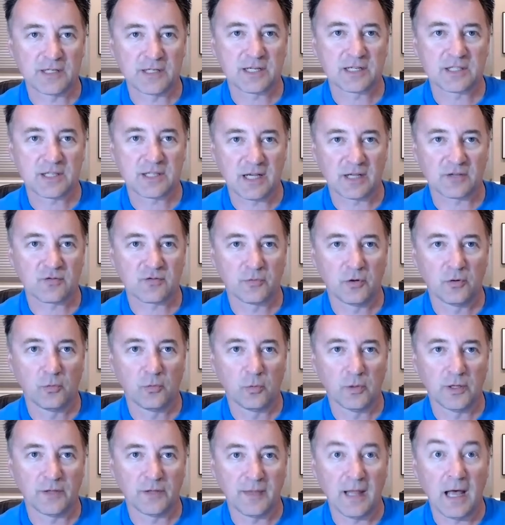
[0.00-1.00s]
successful
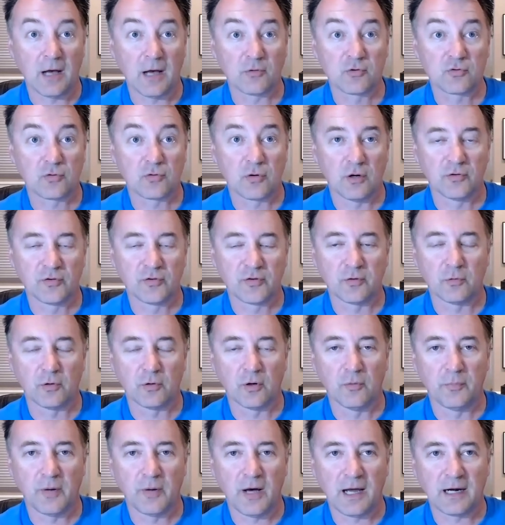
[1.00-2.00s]
with now drones and
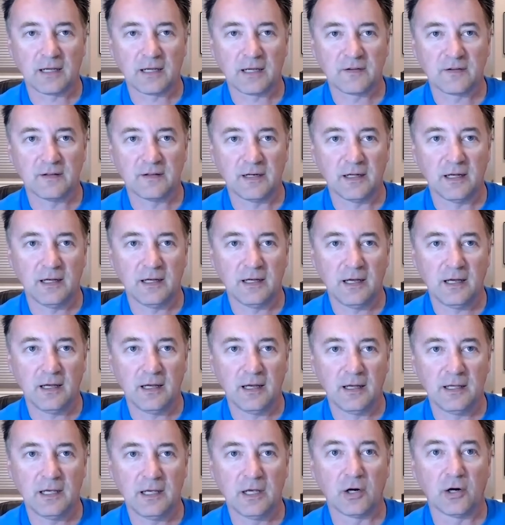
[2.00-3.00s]
robotics in an
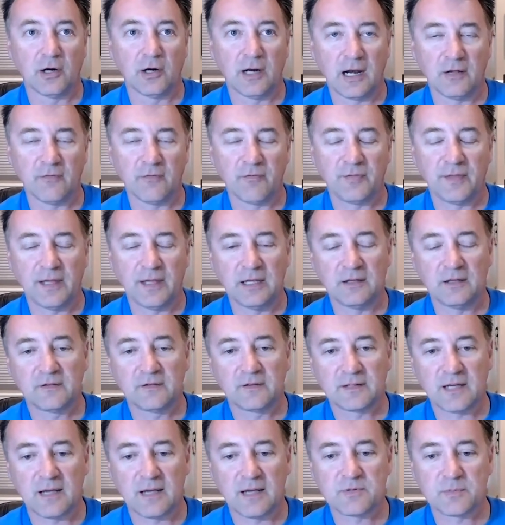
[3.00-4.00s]
a Internet of
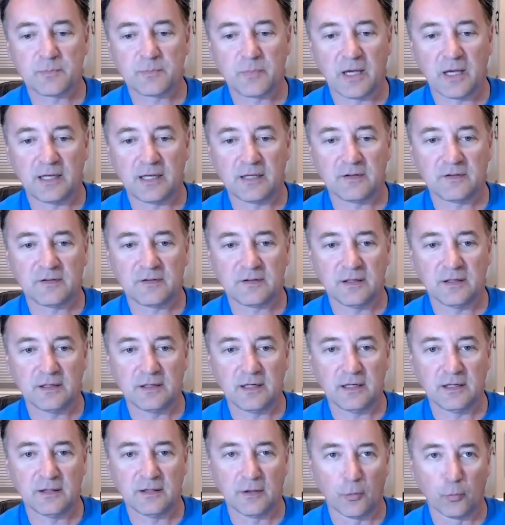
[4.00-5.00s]
Things type space and
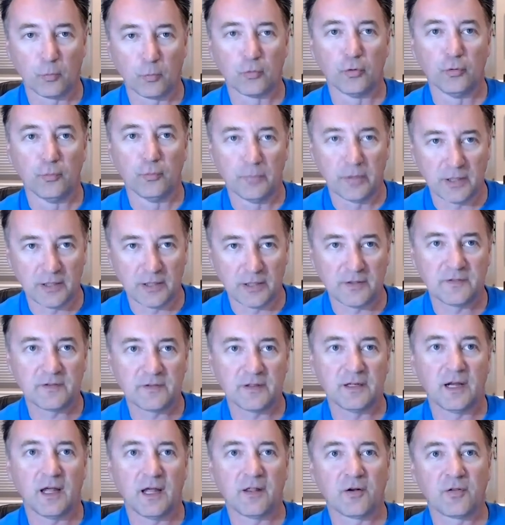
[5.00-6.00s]
in the Roombas
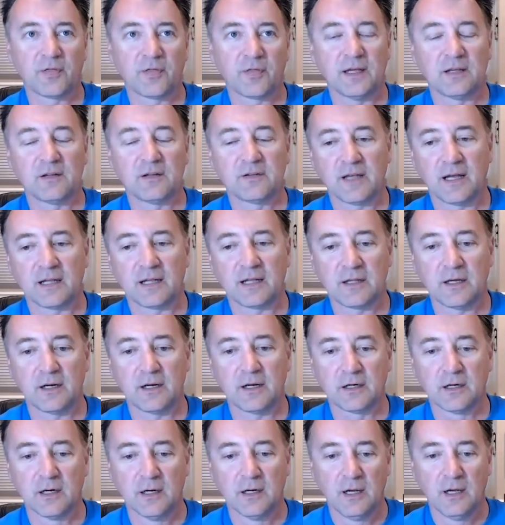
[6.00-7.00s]
and other things out
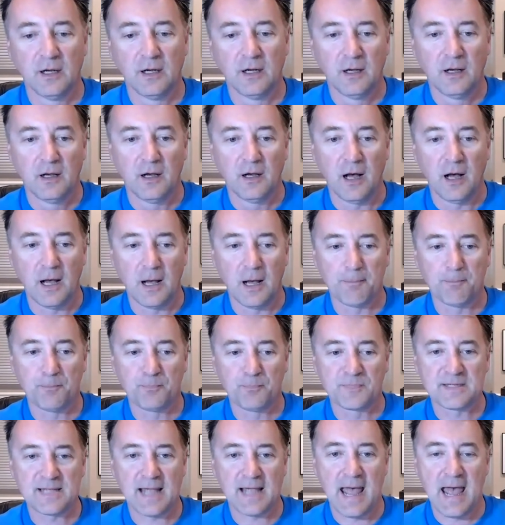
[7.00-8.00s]
there,
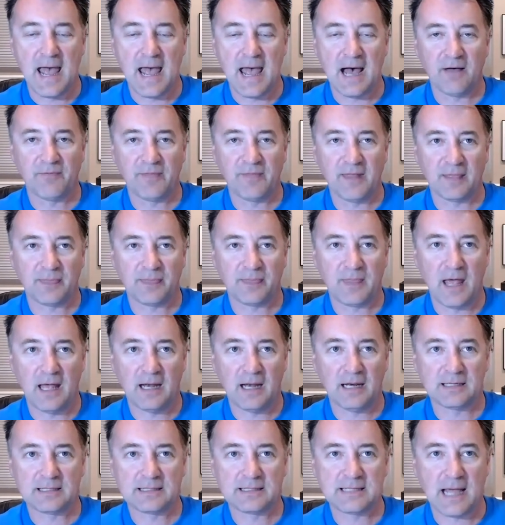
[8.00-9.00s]
um, to have that
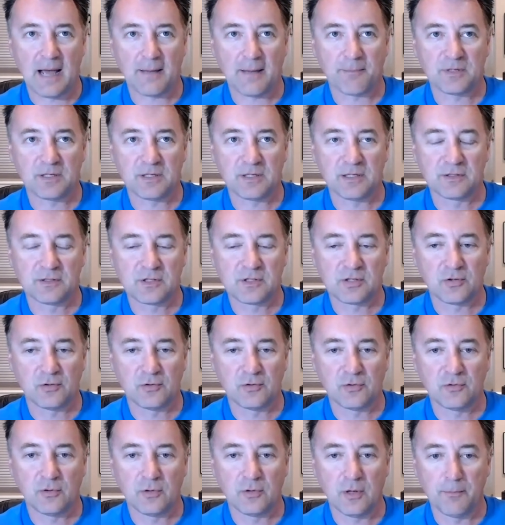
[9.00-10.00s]
then adapted
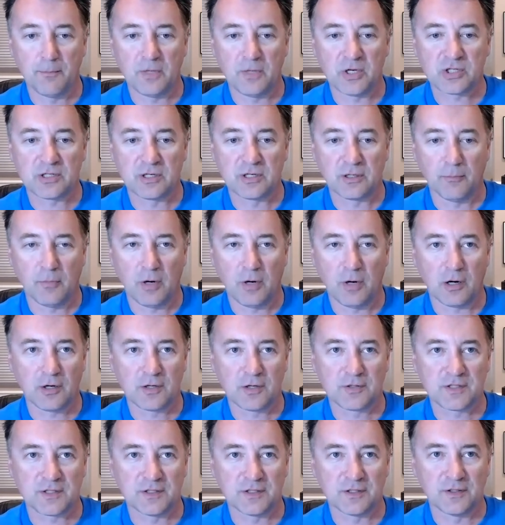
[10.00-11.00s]
to a mission to
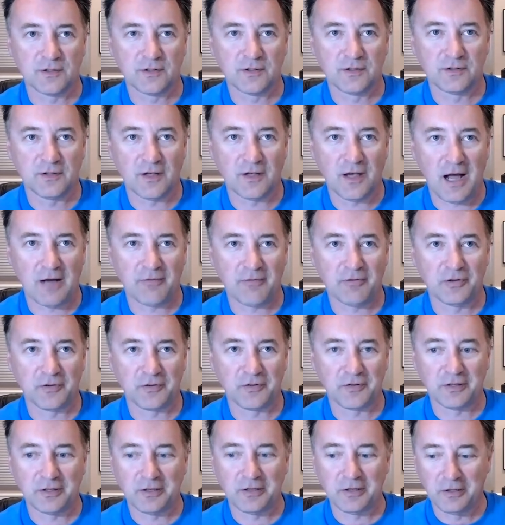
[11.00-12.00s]
Mars is
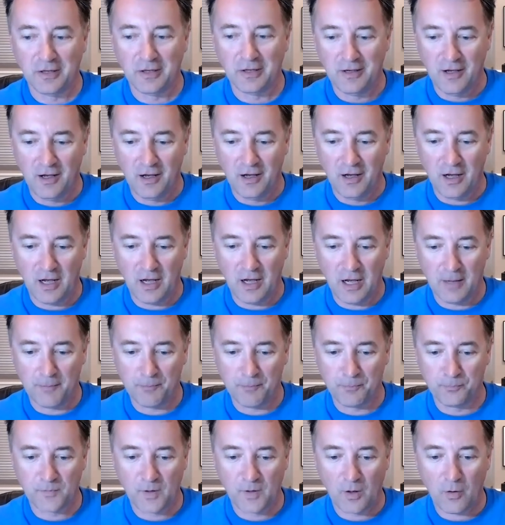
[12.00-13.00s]
obviously
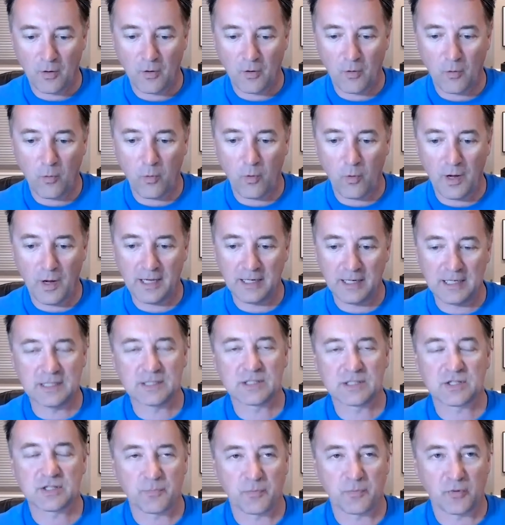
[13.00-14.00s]
um, quite
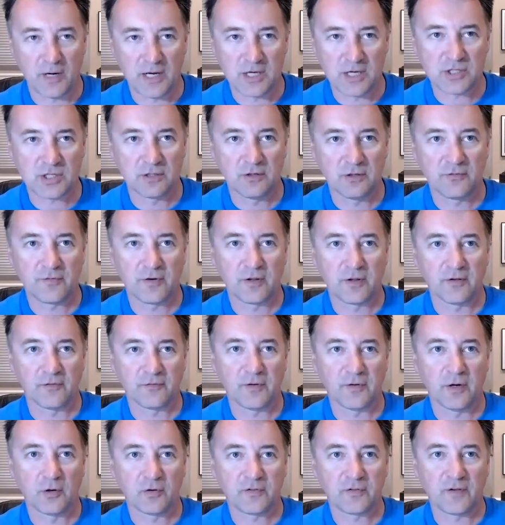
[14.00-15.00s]
inspirational for the
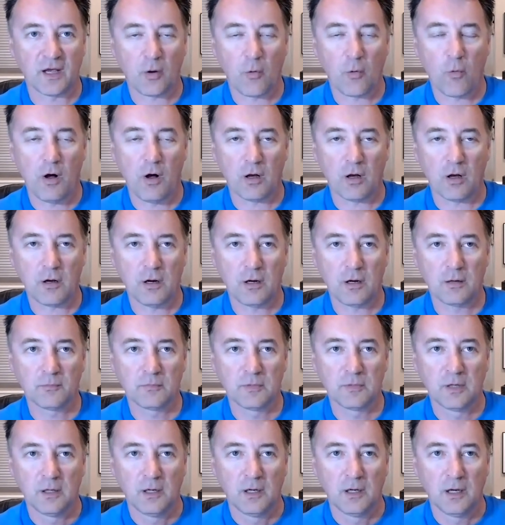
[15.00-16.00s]
folks at Qualcomm
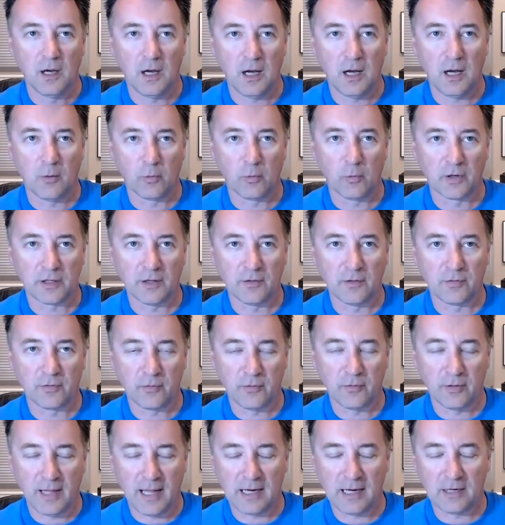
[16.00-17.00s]
uh, working
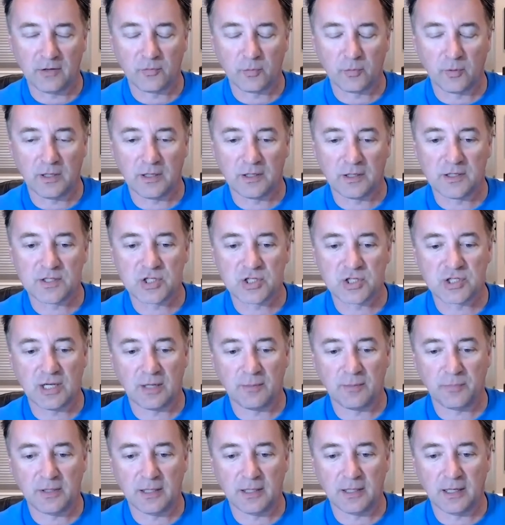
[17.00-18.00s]
through that as well as
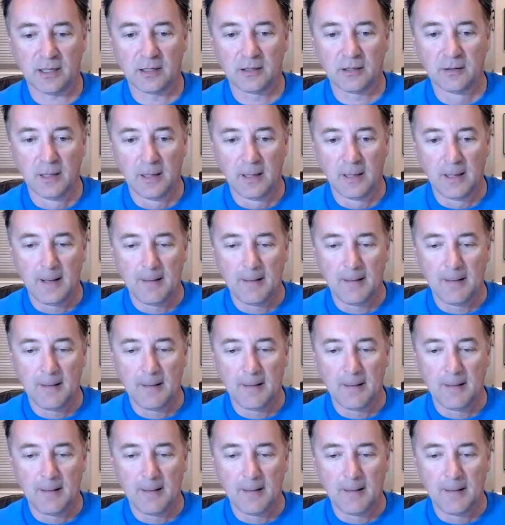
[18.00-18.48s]
JPL.